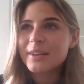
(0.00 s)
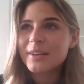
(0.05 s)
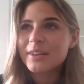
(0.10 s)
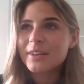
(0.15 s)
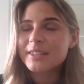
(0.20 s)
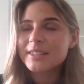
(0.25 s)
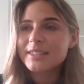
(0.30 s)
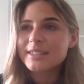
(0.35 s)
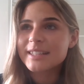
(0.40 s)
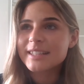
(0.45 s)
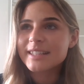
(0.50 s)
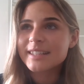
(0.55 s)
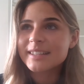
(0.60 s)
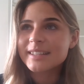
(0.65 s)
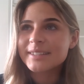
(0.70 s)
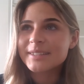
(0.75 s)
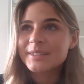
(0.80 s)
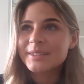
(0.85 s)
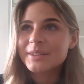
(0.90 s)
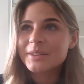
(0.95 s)
Like
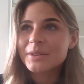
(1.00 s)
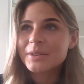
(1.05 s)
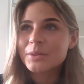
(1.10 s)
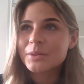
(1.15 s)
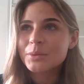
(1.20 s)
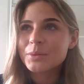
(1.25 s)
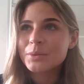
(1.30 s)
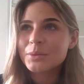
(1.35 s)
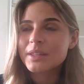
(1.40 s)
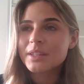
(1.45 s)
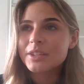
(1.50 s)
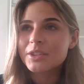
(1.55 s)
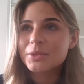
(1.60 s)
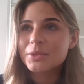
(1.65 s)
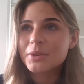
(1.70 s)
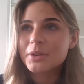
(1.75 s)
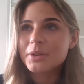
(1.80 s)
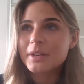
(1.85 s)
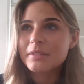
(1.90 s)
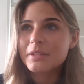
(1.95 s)
honestly, with the
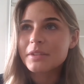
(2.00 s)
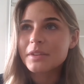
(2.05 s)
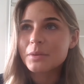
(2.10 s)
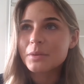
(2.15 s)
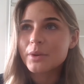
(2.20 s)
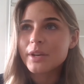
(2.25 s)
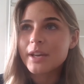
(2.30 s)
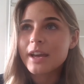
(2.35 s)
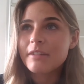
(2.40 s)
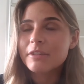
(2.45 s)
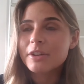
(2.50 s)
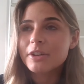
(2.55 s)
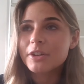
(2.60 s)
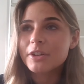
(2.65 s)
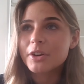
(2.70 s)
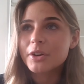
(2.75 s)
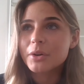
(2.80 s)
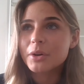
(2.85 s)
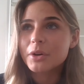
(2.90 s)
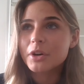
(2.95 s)
euro and everything, we have
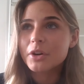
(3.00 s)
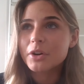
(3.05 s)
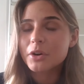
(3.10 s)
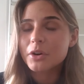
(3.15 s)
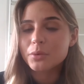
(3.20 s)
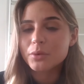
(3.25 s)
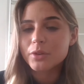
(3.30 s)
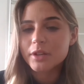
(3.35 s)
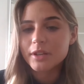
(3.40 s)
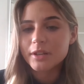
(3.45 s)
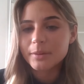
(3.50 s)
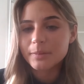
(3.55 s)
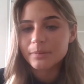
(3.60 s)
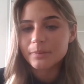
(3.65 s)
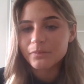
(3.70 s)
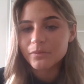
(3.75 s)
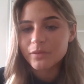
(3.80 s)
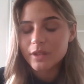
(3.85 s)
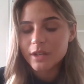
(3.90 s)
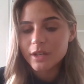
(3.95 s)
our our, own
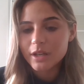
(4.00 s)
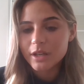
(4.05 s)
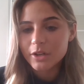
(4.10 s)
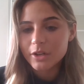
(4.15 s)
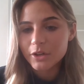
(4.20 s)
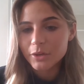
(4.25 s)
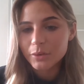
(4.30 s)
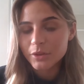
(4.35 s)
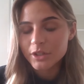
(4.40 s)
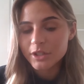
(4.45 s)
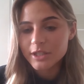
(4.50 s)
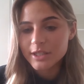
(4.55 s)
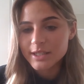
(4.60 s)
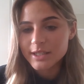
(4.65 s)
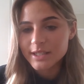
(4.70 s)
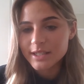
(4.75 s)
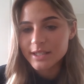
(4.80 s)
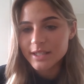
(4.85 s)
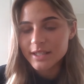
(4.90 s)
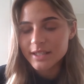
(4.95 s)
uh, our own
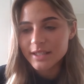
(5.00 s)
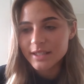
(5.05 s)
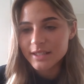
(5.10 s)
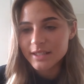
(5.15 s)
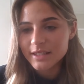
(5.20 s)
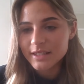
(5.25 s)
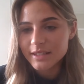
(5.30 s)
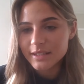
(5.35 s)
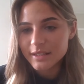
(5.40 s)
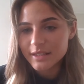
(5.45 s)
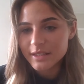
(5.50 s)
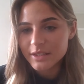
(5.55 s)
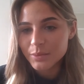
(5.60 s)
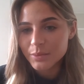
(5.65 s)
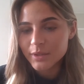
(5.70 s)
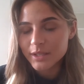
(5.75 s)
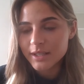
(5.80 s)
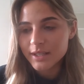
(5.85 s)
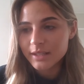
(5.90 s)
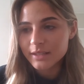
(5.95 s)
currency in, in
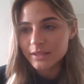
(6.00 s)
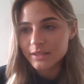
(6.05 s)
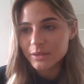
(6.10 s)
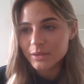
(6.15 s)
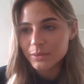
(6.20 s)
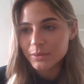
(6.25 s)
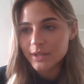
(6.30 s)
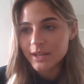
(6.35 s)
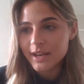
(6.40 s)
in Sweden.